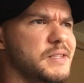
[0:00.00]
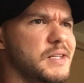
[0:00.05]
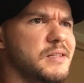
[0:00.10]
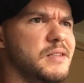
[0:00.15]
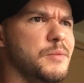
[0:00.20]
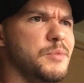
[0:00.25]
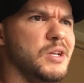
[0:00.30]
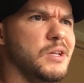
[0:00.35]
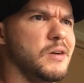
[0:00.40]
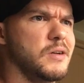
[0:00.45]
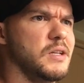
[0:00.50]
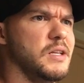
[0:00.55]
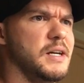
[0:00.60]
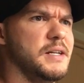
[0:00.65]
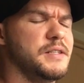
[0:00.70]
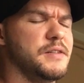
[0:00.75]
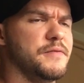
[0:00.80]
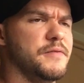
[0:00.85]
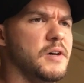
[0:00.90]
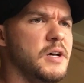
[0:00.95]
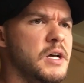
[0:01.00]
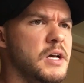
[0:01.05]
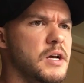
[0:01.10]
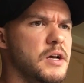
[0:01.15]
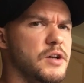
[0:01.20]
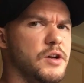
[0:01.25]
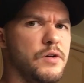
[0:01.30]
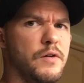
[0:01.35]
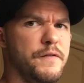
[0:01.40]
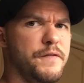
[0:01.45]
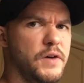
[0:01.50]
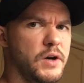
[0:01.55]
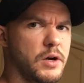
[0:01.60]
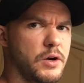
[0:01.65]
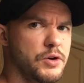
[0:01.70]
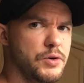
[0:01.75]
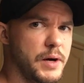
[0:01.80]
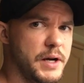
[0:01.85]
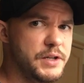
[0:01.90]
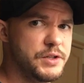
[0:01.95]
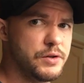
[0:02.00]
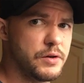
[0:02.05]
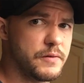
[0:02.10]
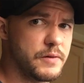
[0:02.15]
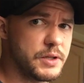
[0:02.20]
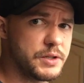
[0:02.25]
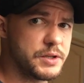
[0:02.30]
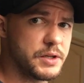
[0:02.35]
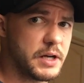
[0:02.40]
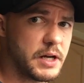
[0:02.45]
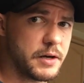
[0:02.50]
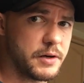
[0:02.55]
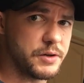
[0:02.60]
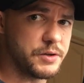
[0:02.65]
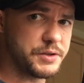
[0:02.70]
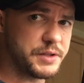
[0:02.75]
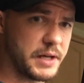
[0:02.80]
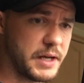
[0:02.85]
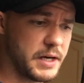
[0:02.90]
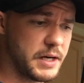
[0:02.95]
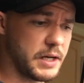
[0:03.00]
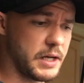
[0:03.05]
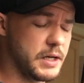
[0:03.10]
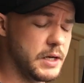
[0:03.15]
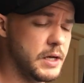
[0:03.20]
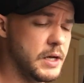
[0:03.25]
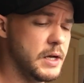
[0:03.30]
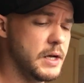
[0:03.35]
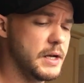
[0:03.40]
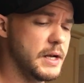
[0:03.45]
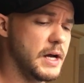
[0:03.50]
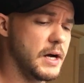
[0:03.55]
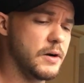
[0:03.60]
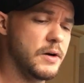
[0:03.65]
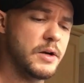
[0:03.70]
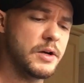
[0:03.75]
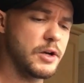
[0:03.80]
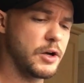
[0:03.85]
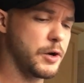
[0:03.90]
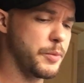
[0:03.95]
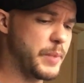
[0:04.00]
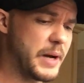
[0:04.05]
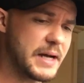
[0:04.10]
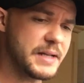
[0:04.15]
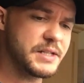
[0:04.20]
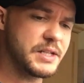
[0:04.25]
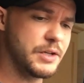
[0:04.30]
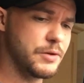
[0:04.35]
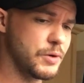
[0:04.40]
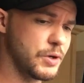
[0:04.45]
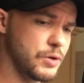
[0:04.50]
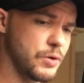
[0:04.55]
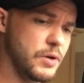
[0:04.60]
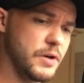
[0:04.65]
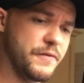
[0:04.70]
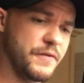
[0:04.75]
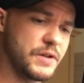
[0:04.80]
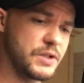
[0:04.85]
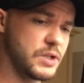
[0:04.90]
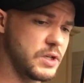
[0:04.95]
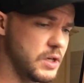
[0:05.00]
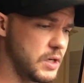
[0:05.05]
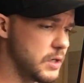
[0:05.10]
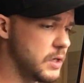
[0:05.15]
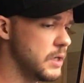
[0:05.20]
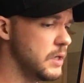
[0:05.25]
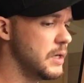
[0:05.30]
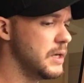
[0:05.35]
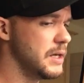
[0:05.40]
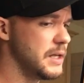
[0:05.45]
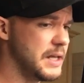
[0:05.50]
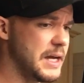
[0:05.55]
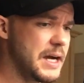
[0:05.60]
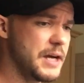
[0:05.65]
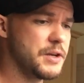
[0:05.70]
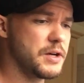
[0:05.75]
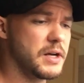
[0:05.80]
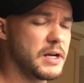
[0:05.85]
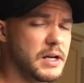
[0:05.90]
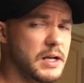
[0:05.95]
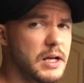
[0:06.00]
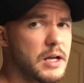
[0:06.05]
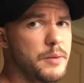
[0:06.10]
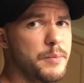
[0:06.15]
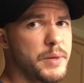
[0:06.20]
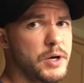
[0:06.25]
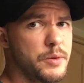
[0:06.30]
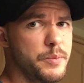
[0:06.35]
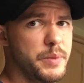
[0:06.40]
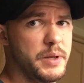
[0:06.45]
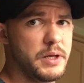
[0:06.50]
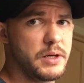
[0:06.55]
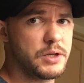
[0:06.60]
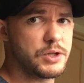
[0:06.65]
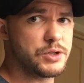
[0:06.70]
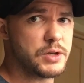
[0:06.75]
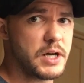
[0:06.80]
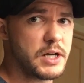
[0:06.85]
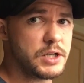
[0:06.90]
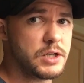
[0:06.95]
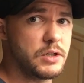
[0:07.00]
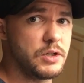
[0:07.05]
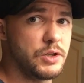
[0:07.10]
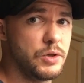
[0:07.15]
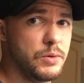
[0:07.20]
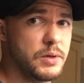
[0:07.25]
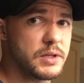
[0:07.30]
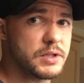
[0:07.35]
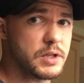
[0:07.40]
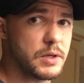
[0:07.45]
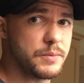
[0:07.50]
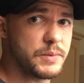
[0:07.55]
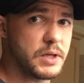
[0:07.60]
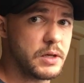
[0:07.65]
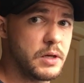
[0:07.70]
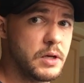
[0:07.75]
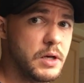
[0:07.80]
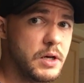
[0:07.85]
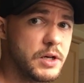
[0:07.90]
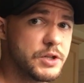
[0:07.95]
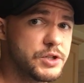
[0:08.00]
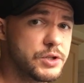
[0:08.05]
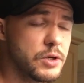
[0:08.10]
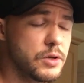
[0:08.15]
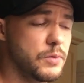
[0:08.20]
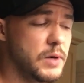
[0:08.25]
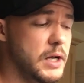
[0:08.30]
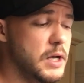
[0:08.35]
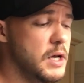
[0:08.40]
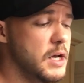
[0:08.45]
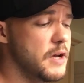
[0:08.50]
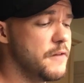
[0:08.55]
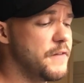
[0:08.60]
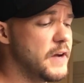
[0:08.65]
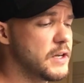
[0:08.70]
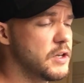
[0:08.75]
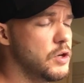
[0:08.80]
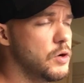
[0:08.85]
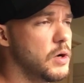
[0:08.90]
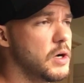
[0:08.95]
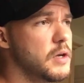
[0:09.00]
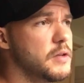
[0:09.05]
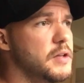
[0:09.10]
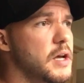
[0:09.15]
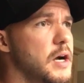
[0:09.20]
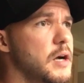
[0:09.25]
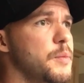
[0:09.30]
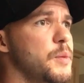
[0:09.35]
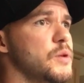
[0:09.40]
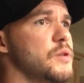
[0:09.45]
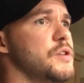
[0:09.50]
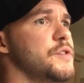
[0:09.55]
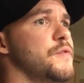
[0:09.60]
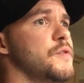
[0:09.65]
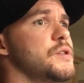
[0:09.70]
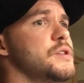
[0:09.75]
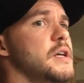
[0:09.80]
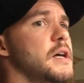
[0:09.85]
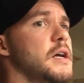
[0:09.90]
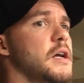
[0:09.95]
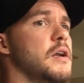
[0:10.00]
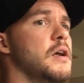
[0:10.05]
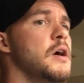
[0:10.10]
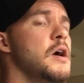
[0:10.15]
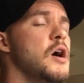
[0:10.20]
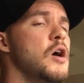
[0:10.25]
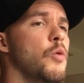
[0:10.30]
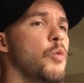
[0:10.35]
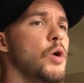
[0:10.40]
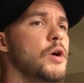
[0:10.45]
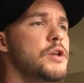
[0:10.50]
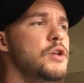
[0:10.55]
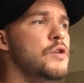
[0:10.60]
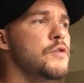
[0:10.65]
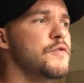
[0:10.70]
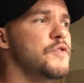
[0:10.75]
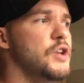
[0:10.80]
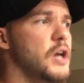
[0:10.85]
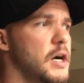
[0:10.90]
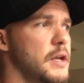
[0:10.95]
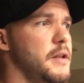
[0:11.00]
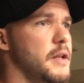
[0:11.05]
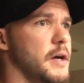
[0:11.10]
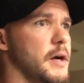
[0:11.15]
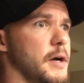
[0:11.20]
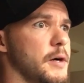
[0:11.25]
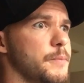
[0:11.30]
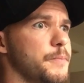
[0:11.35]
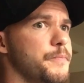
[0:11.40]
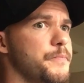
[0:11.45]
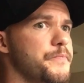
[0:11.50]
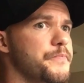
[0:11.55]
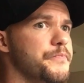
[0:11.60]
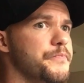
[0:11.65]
it said something along the lines of, you're going fucking crazy over this, you're not understanding it. Now, your capacity to recruit, if it's good, yeah, you're going to get a better peak contraction doing something a certain way. In fact, you know, I'm going to talk about this for a second. What you've done there